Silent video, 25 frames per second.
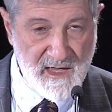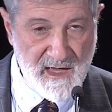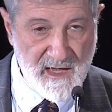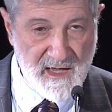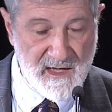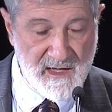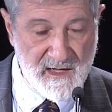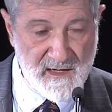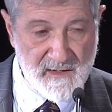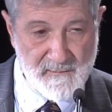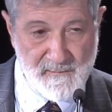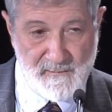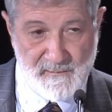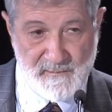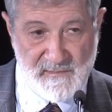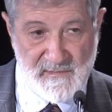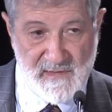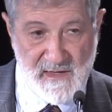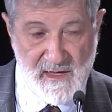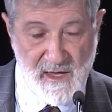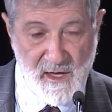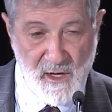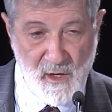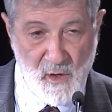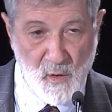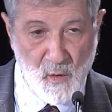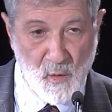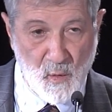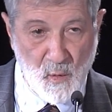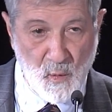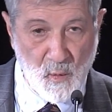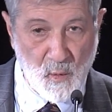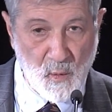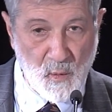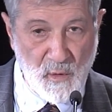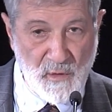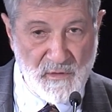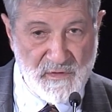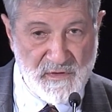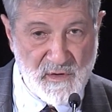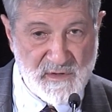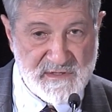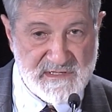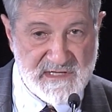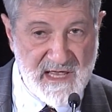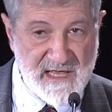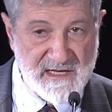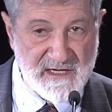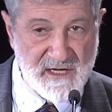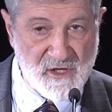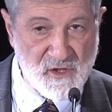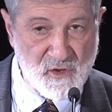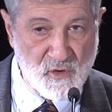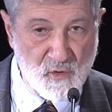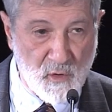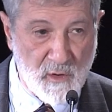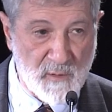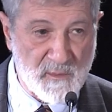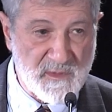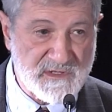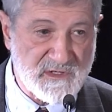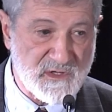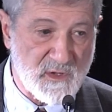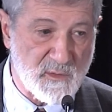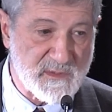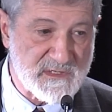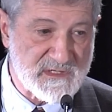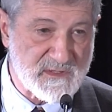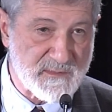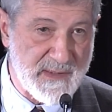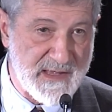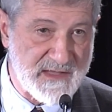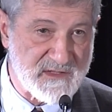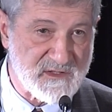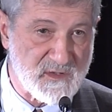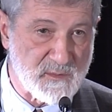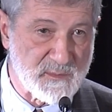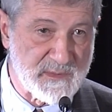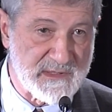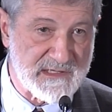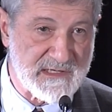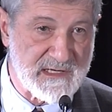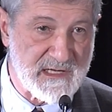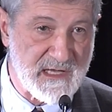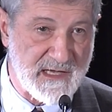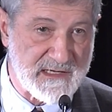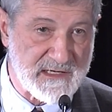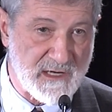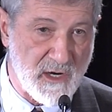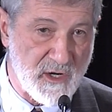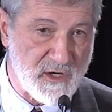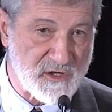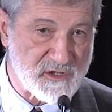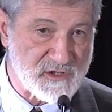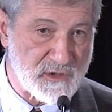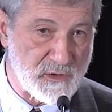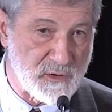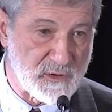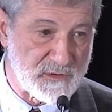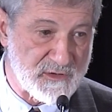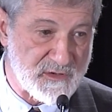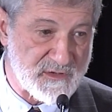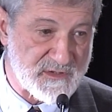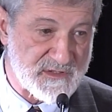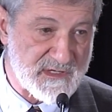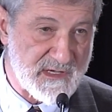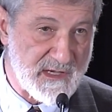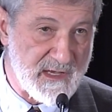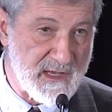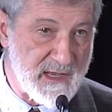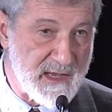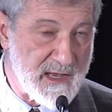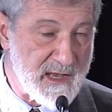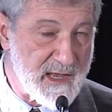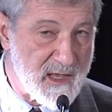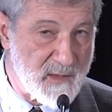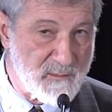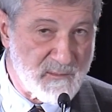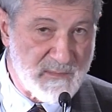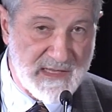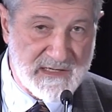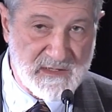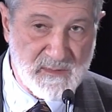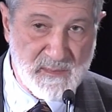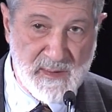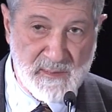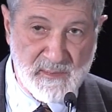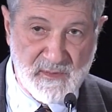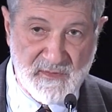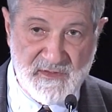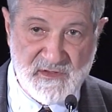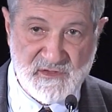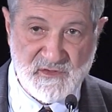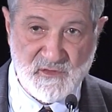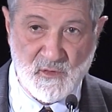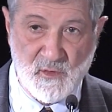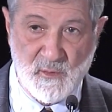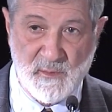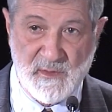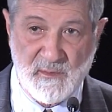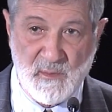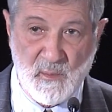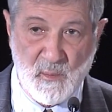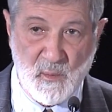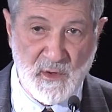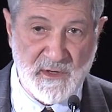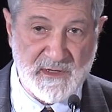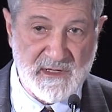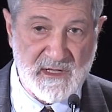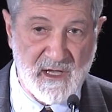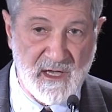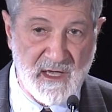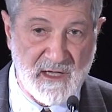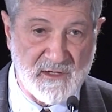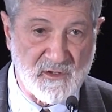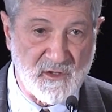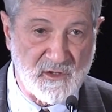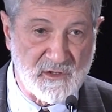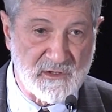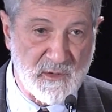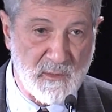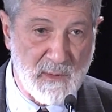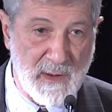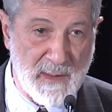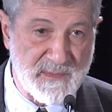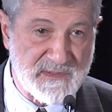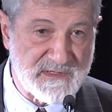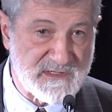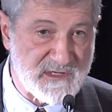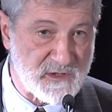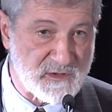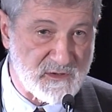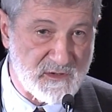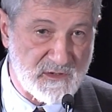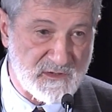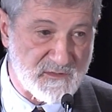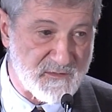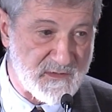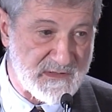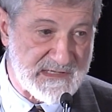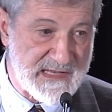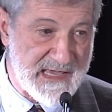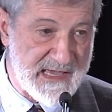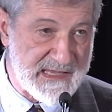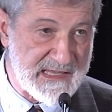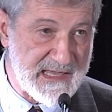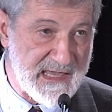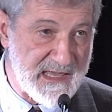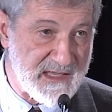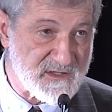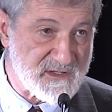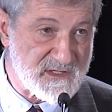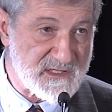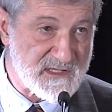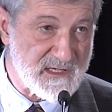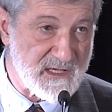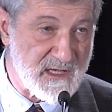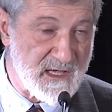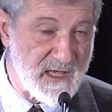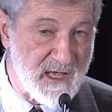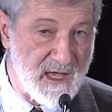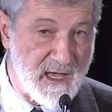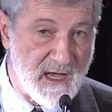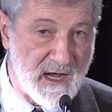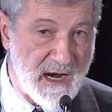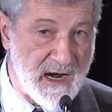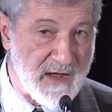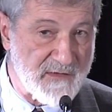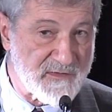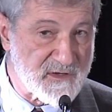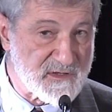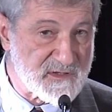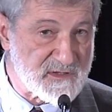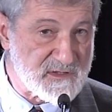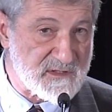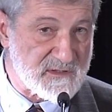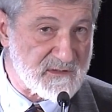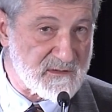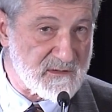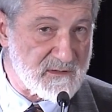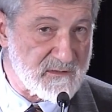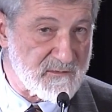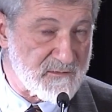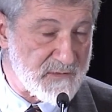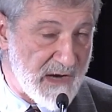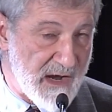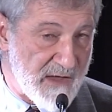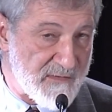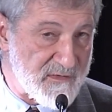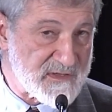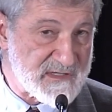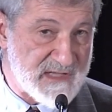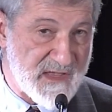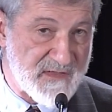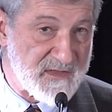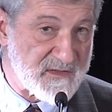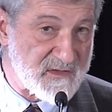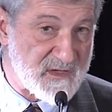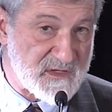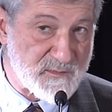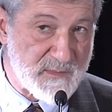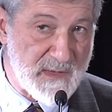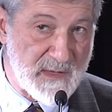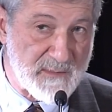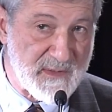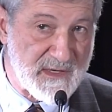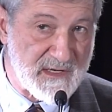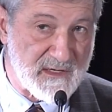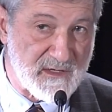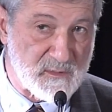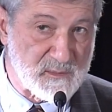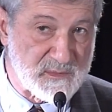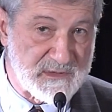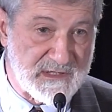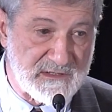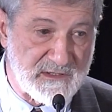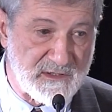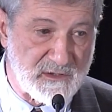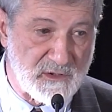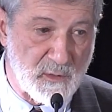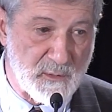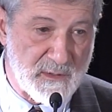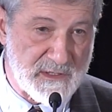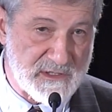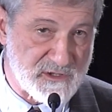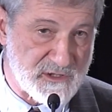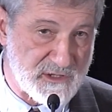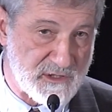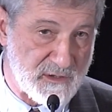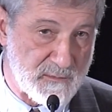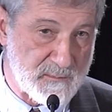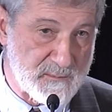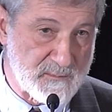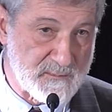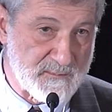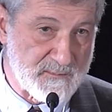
Um, there's an enormous responsibility on our shoulders. Many people in this room have been working on nuclear weapons issues for decades. Others, for others, I think this may be a completely new issue.